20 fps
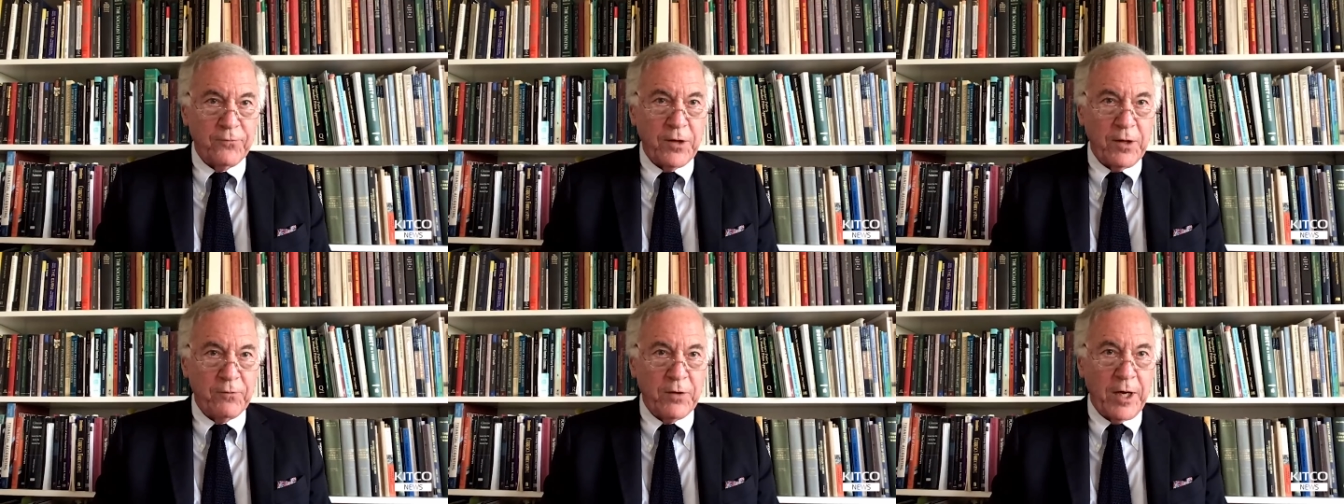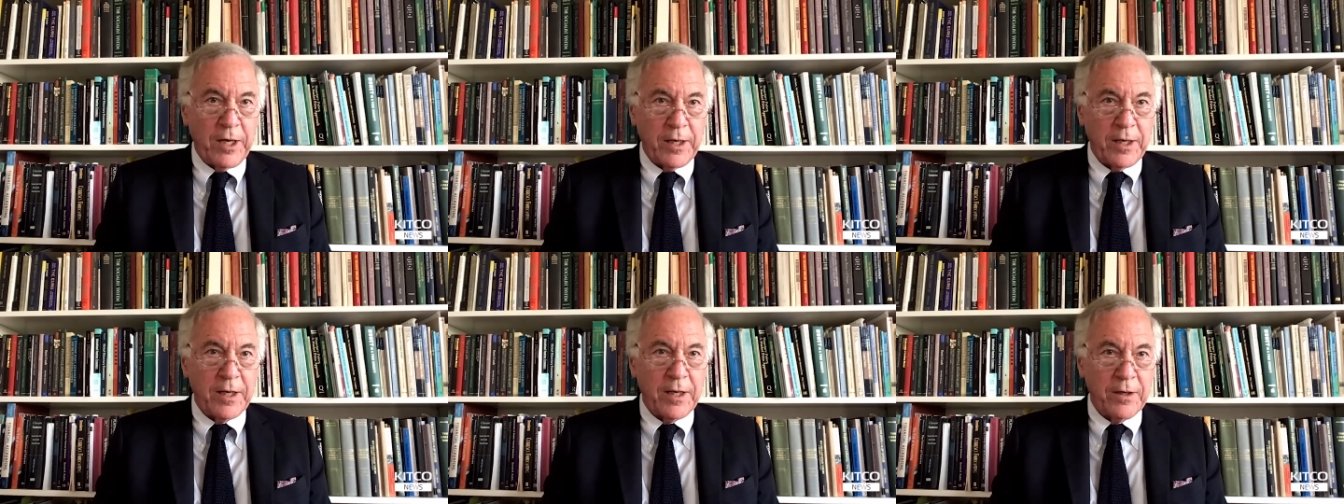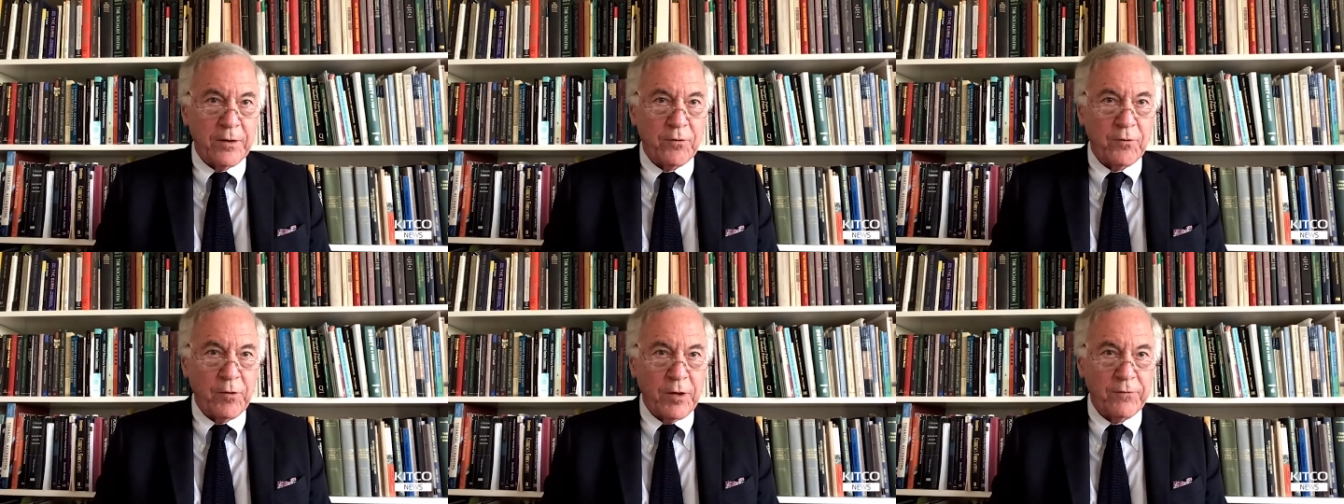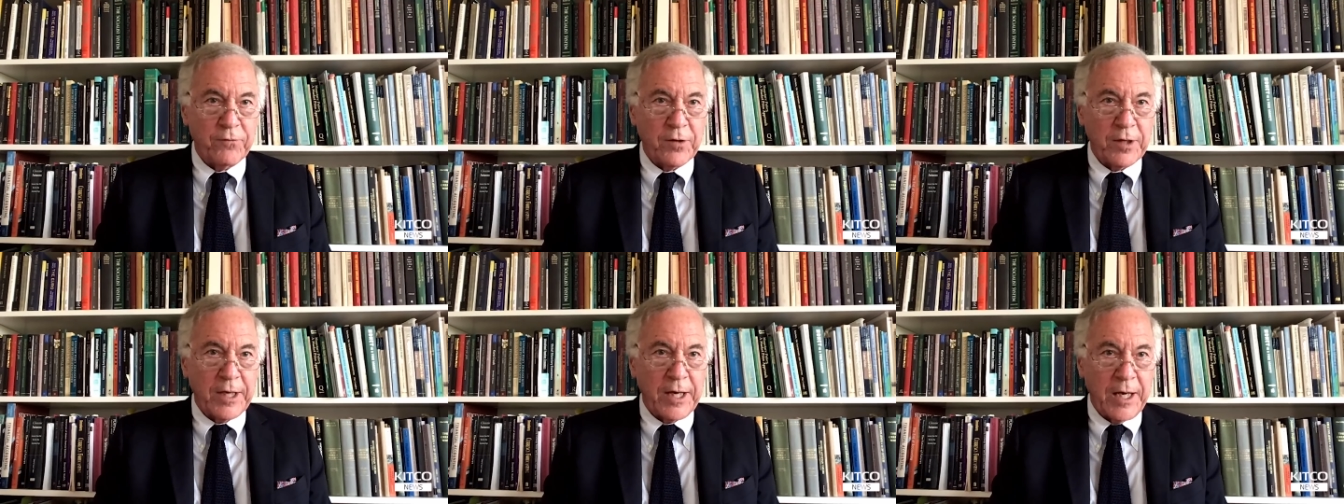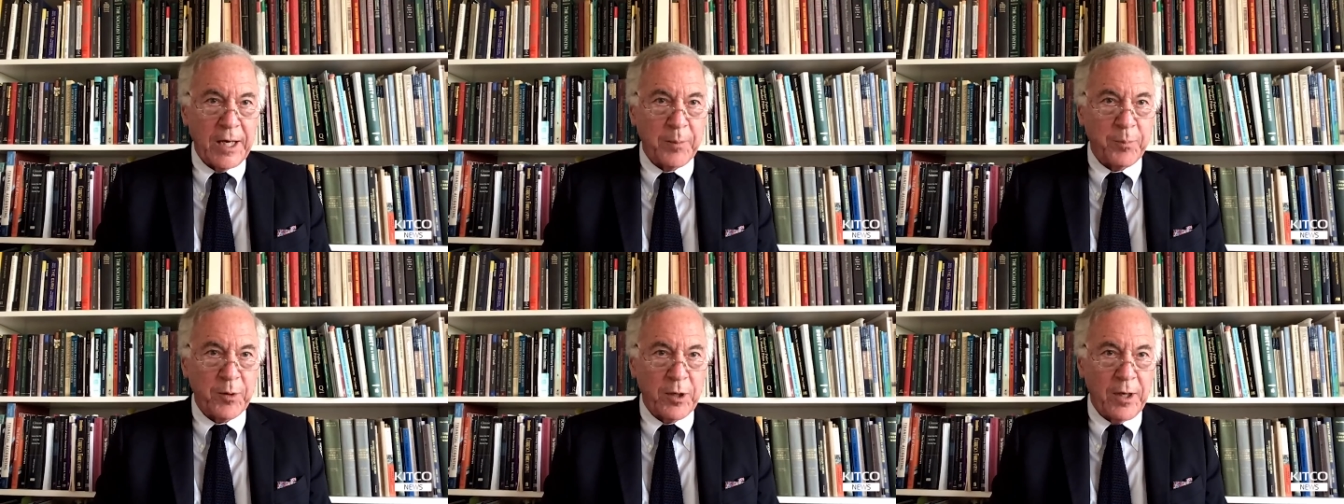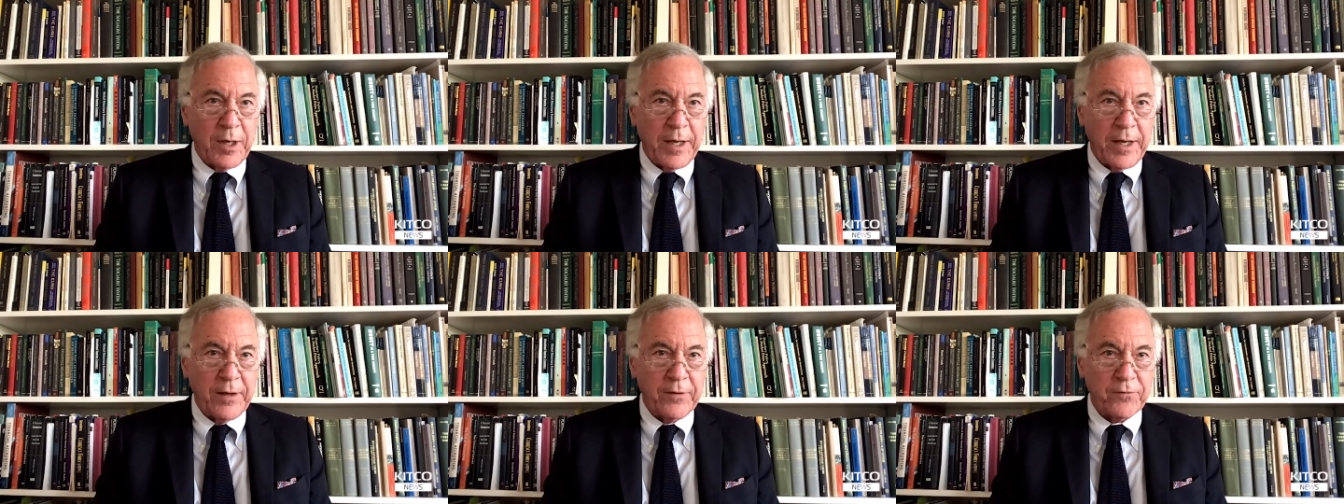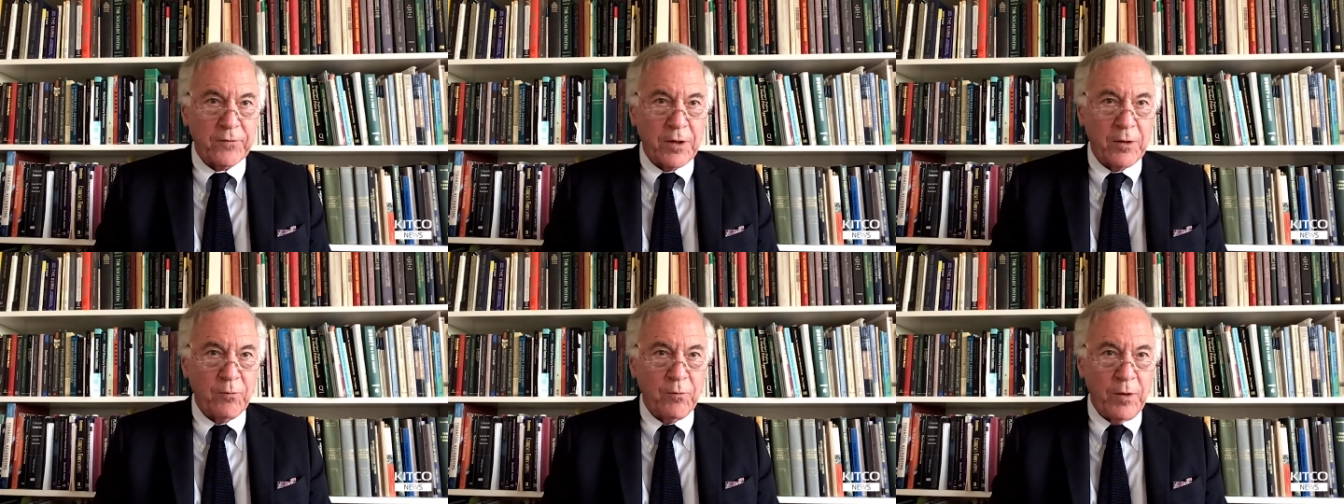They've got to increase the capital
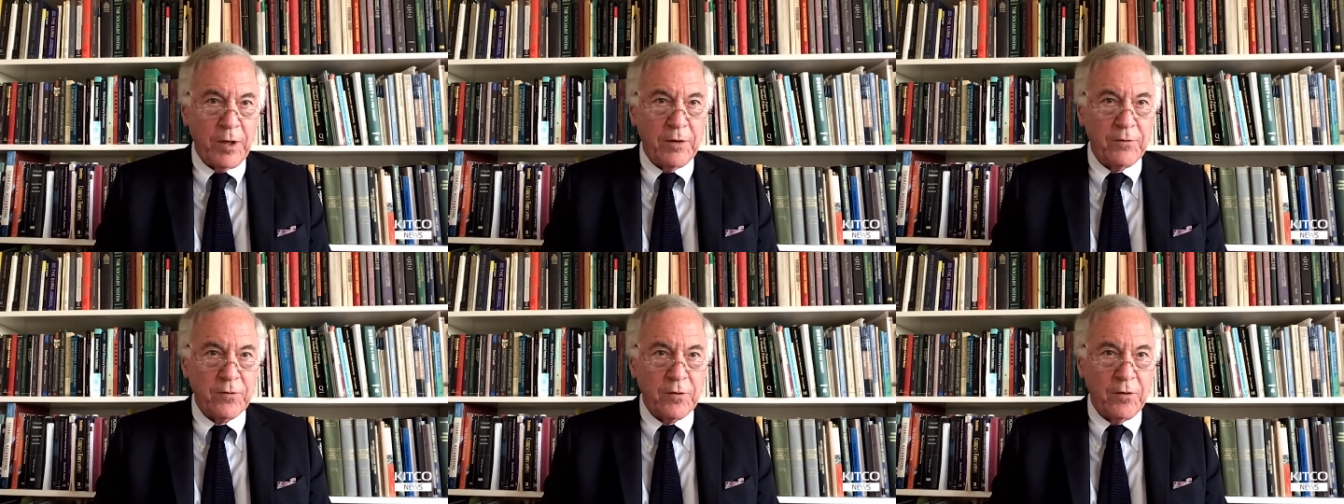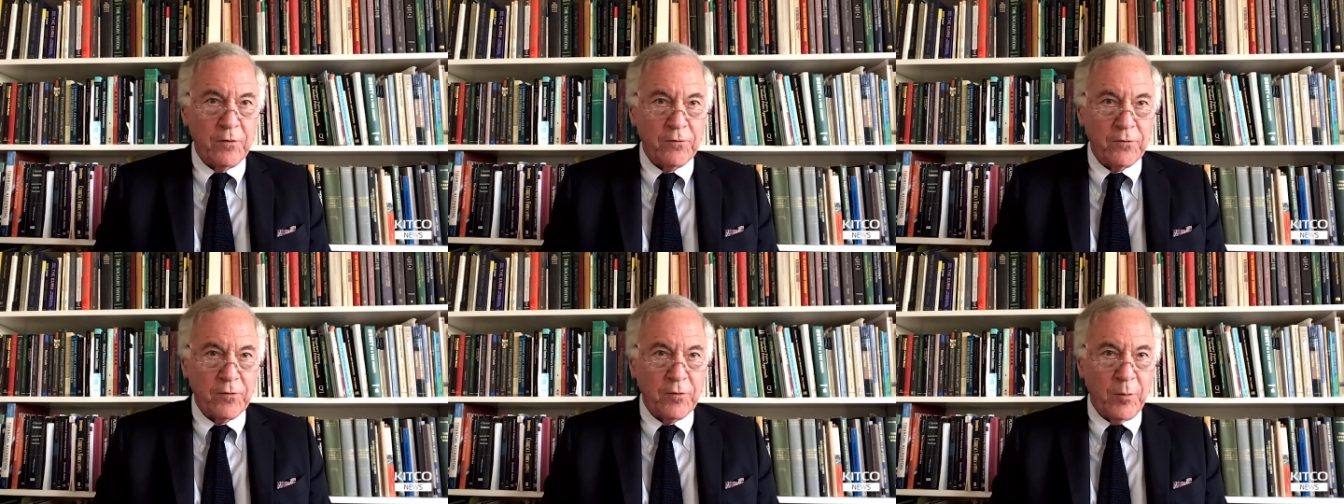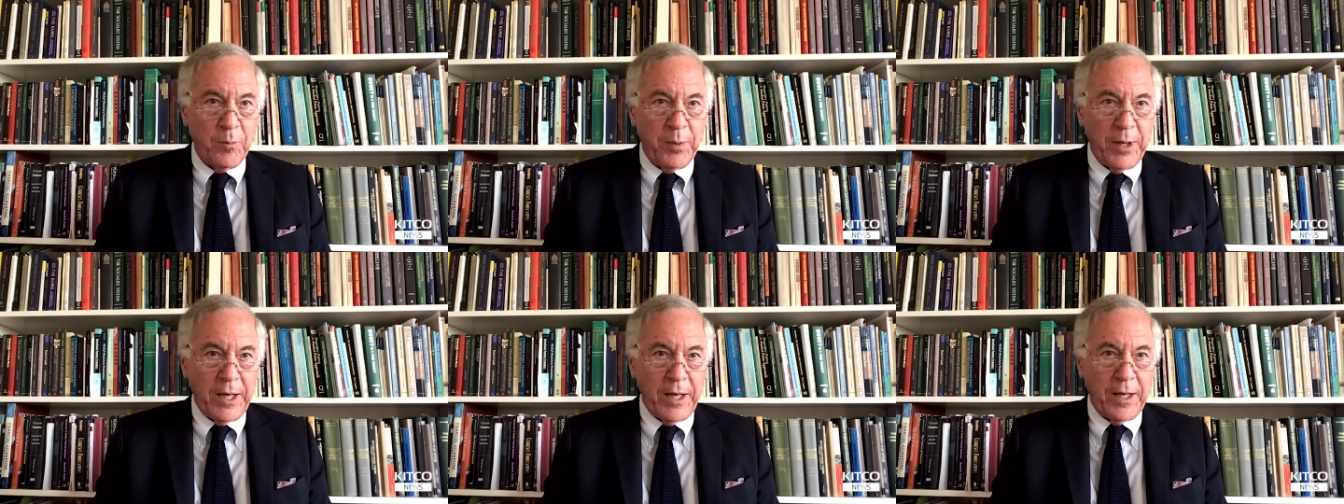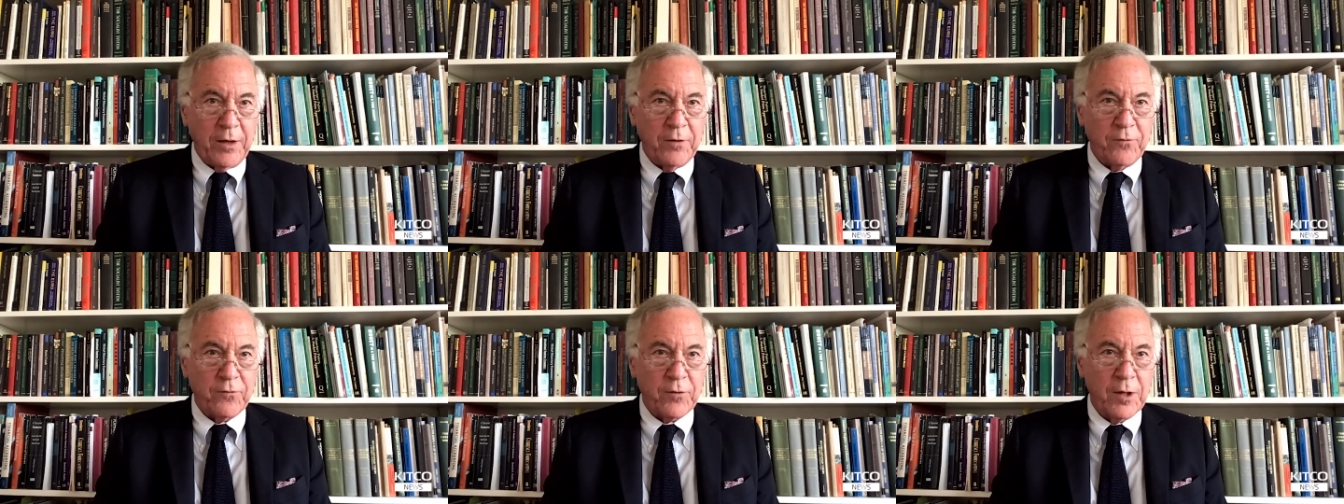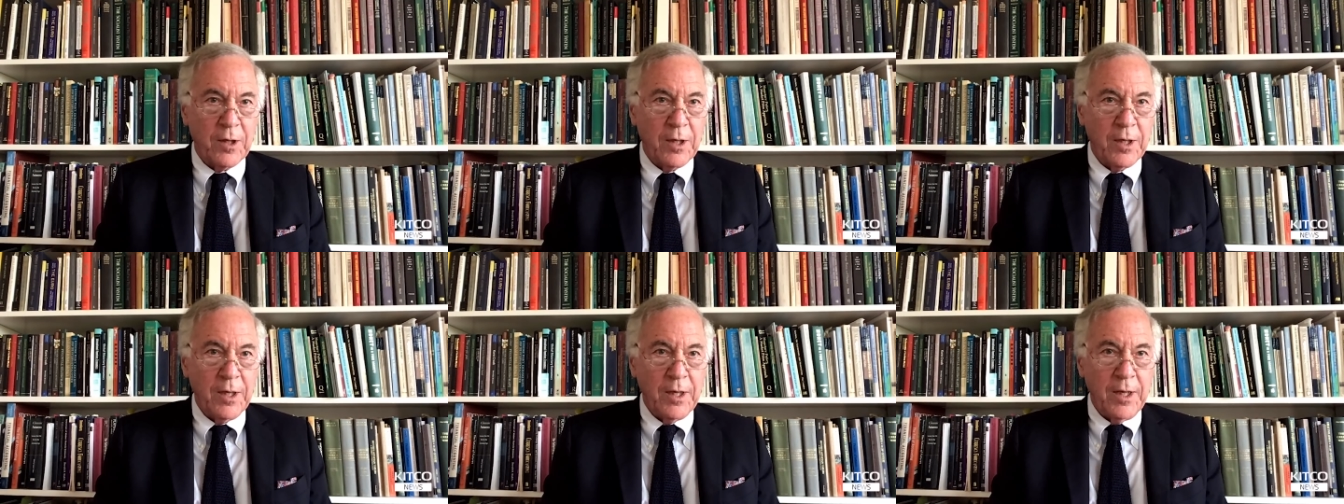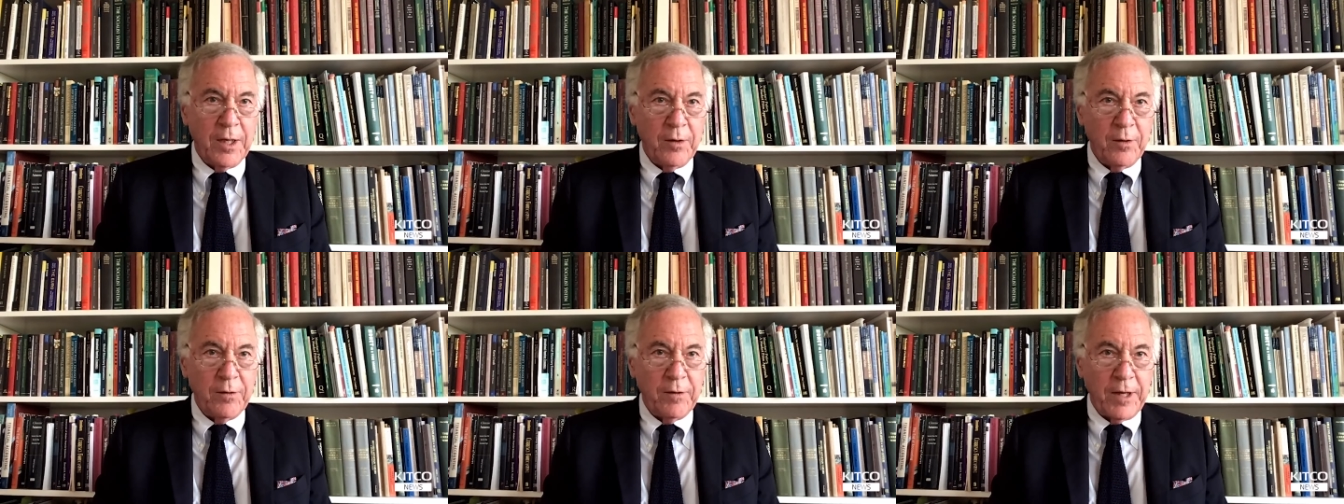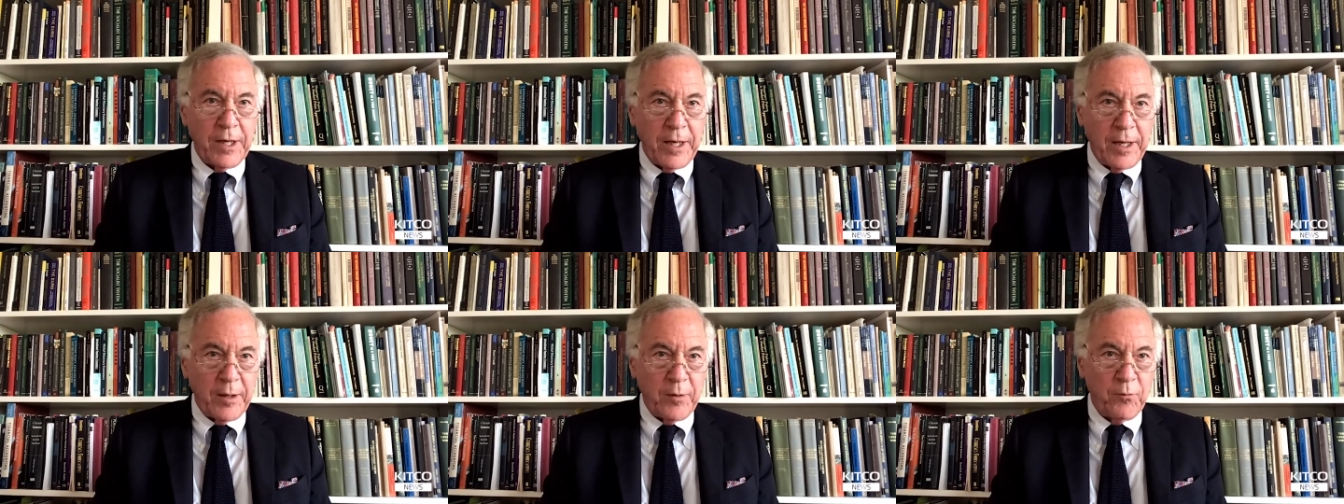asset ratios of the banks. They got to